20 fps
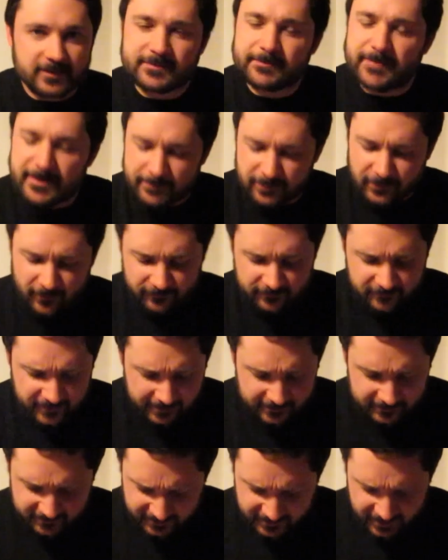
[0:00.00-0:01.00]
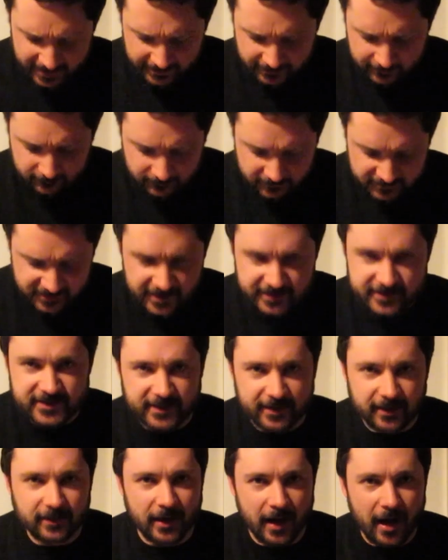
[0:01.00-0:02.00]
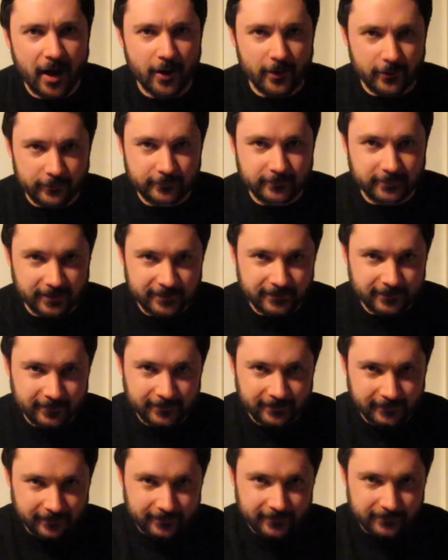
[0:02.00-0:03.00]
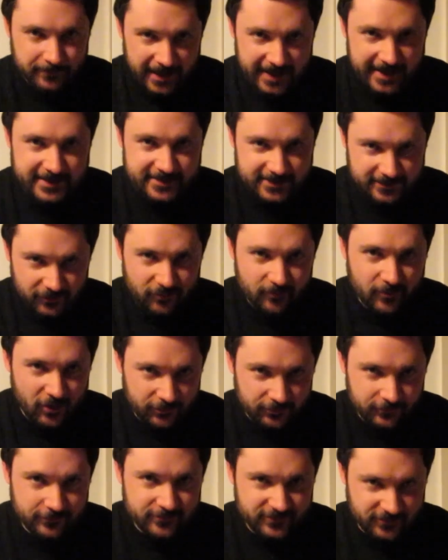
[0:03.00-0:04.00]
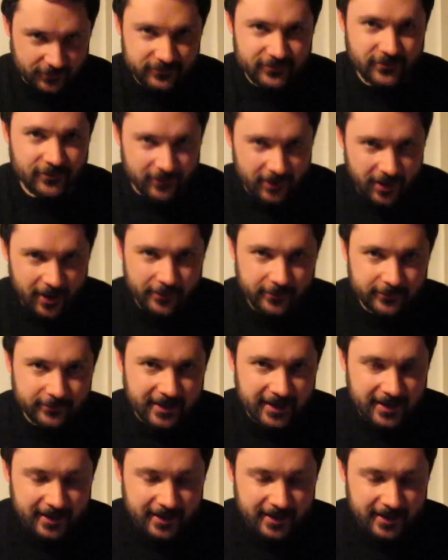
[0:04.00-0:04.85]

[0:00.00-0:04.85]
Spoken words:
Because people often think sitting alone, painting your models on your own.